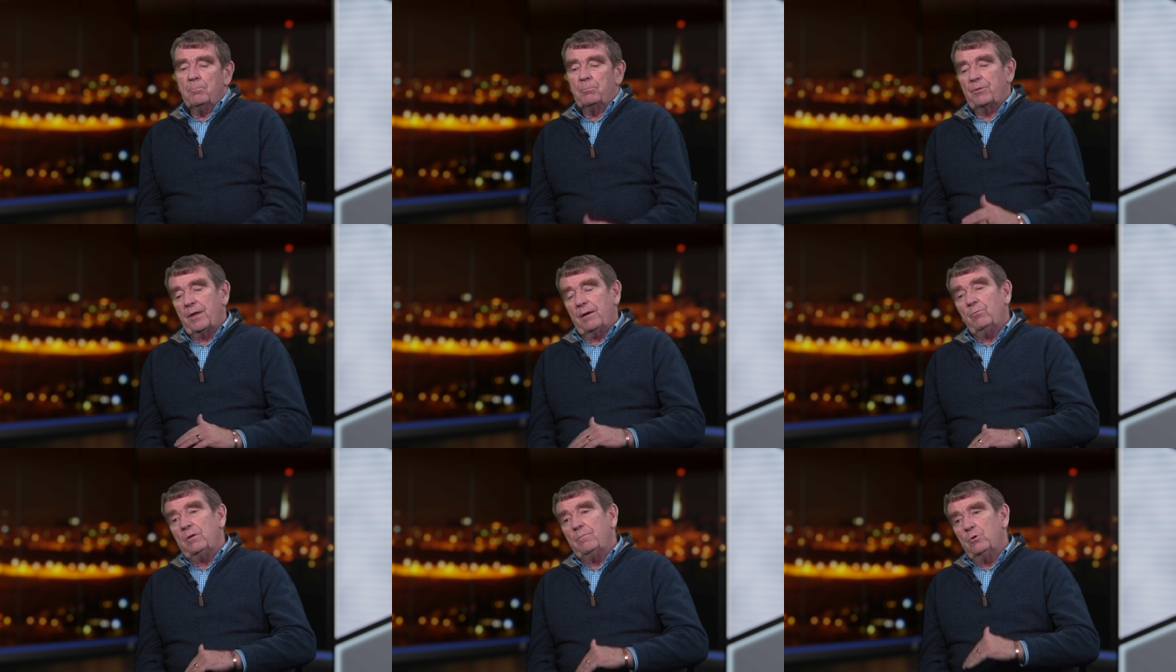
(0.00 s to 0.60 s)
But
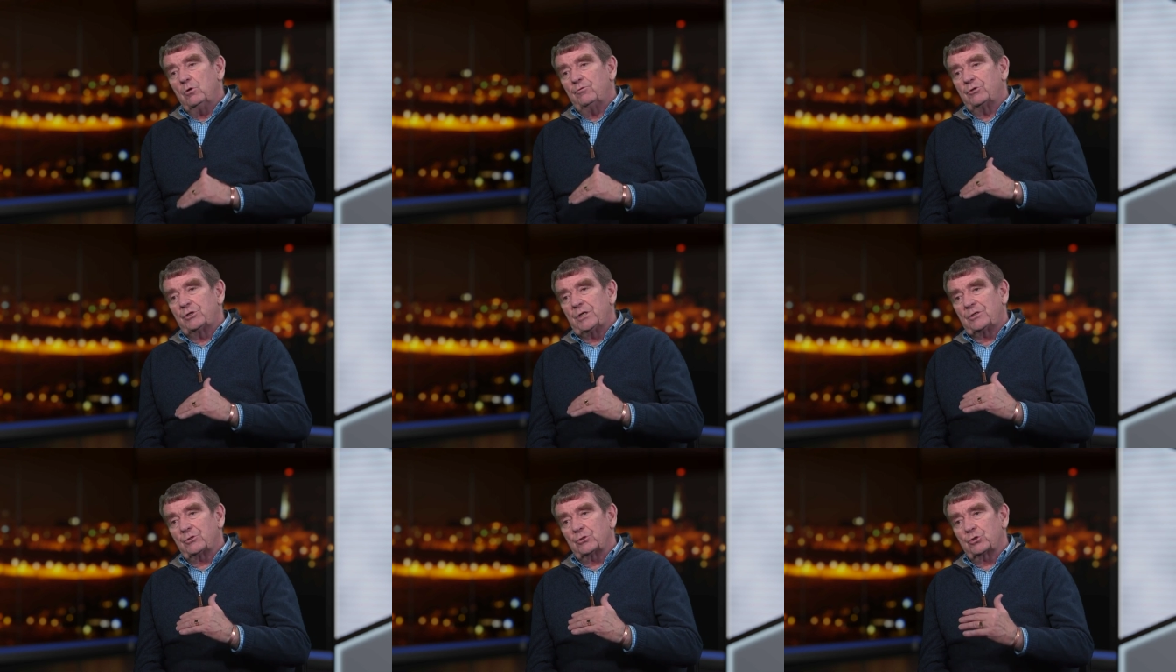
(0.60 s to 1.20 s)
then we moved to
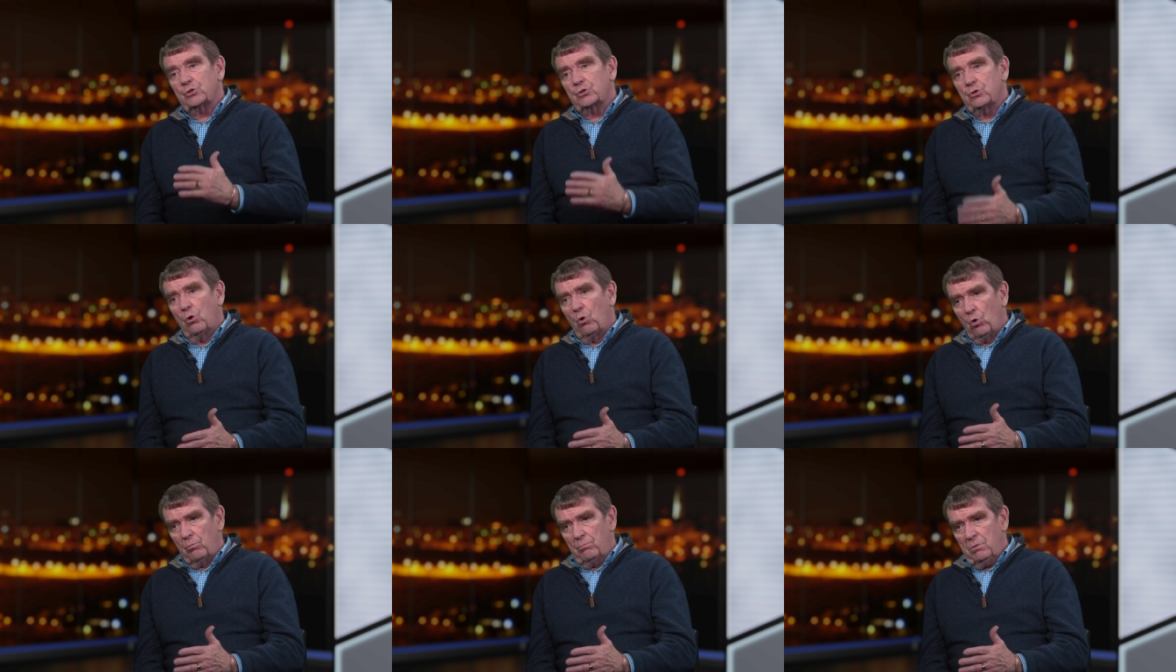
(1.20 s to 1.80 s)
Desert
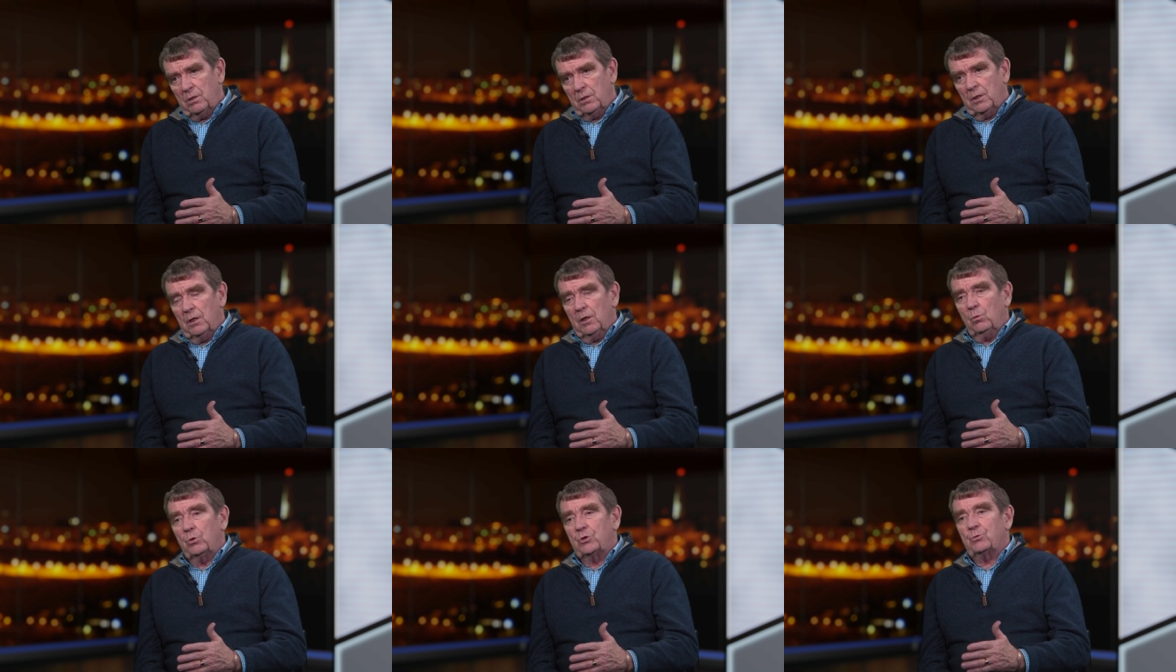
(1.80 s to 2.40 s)
Storm,
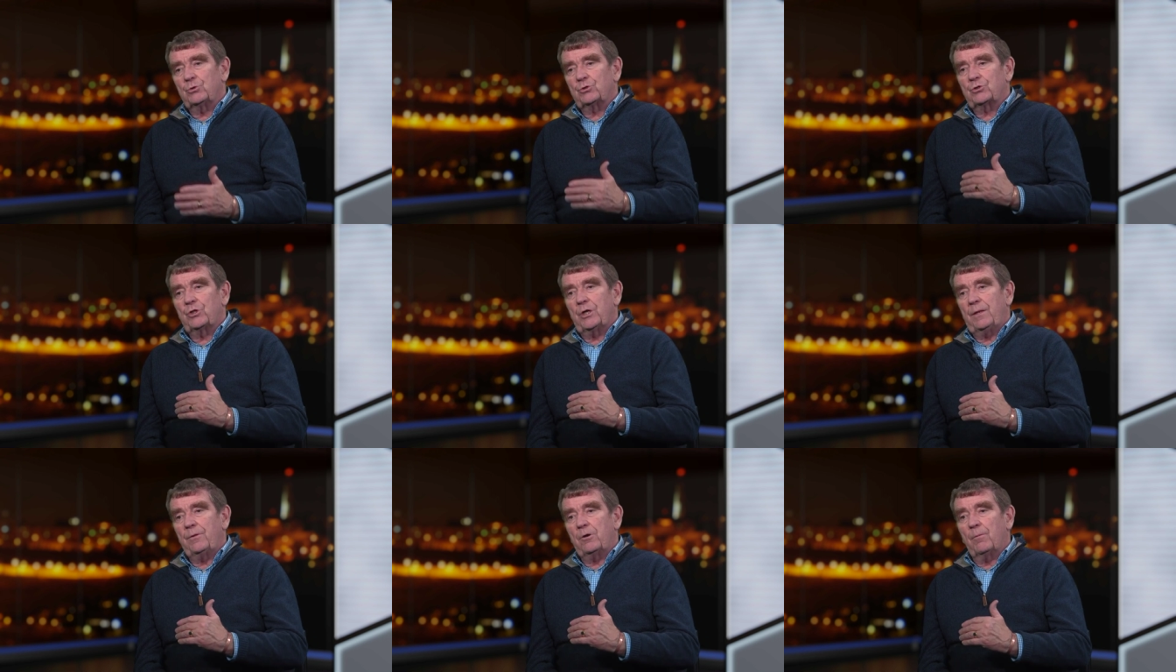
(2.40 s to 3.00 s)
which was
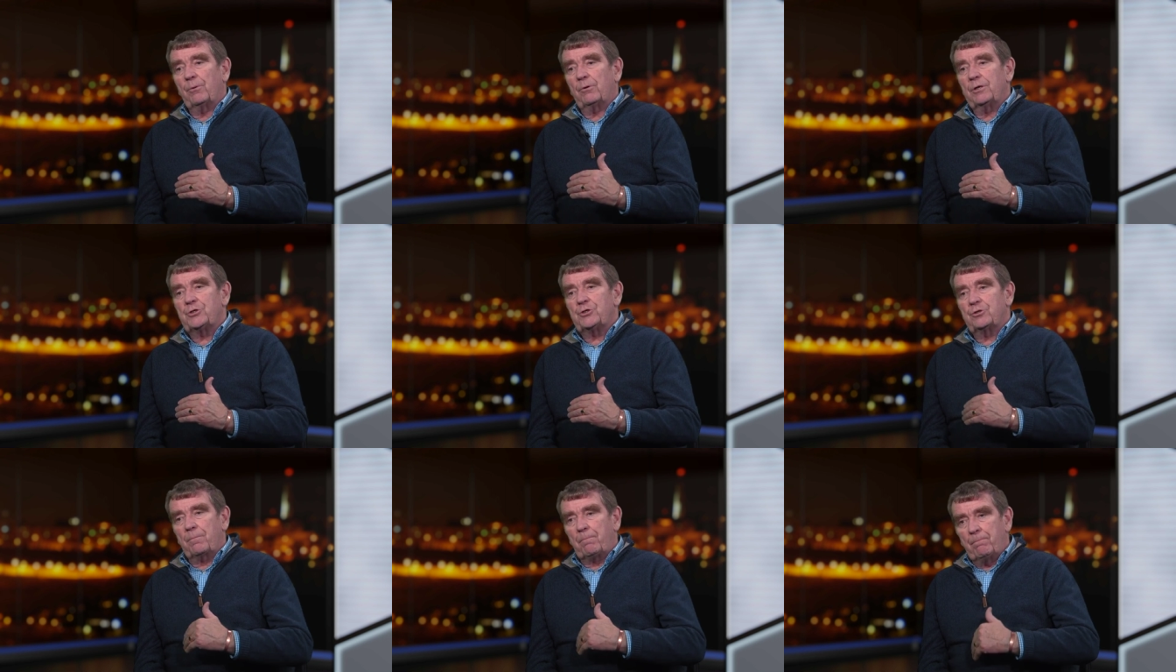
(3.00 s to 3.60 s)
then the
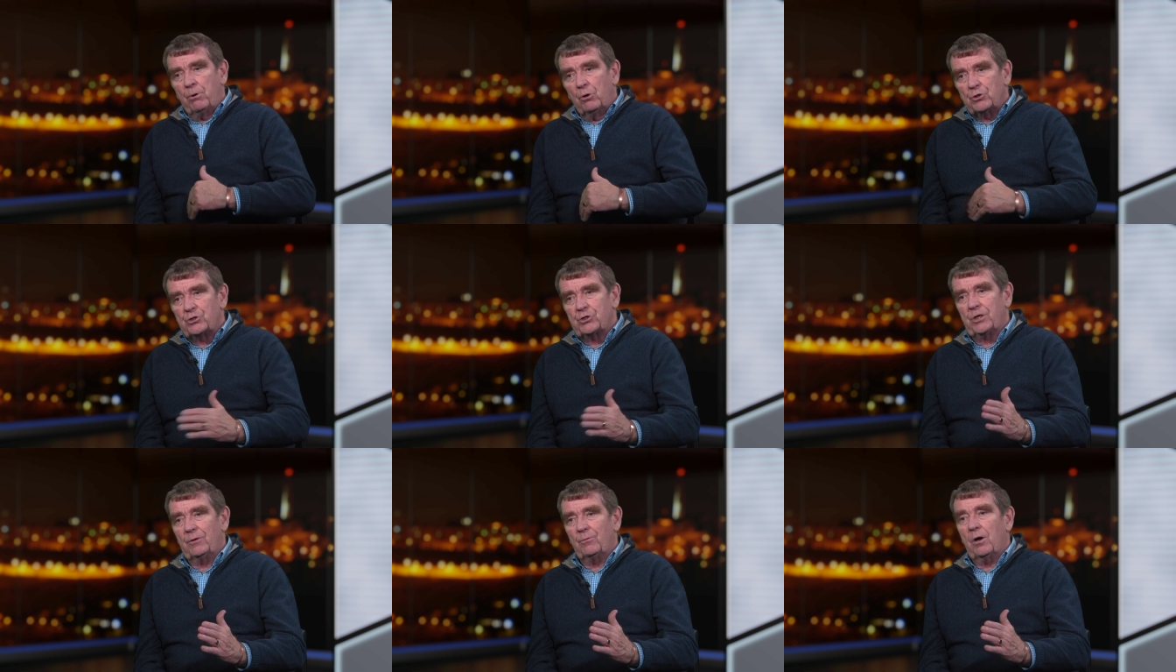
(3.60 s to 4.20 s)
operation to
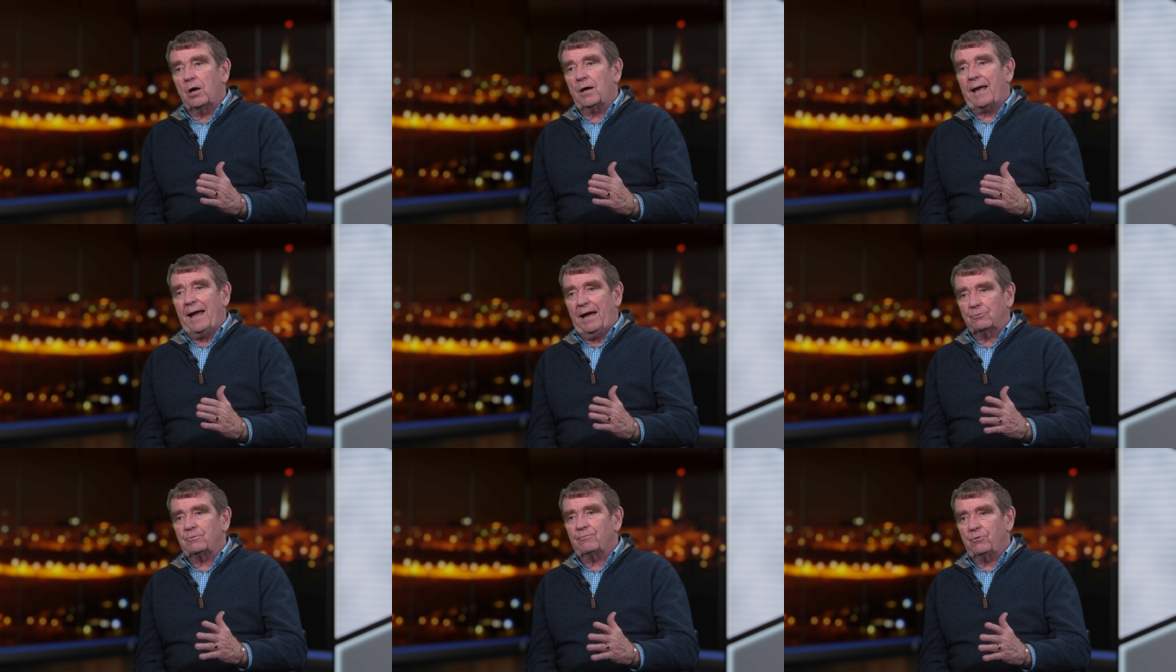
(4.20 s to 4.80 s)
push Iraq
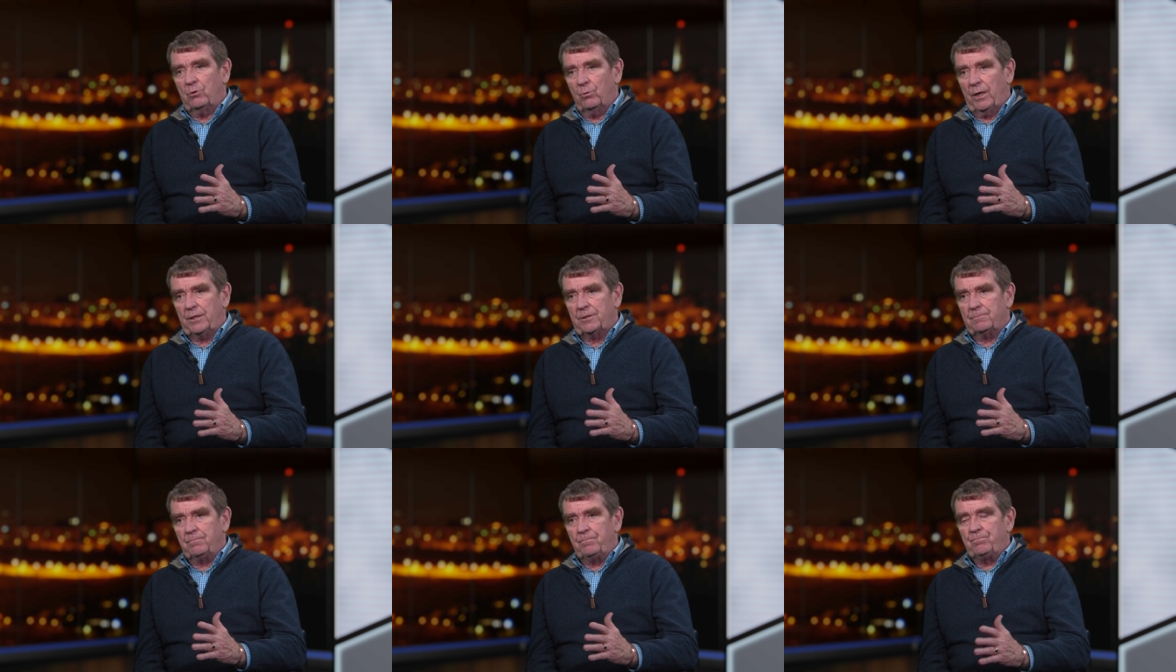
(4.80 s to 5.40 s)
out of Kuwait.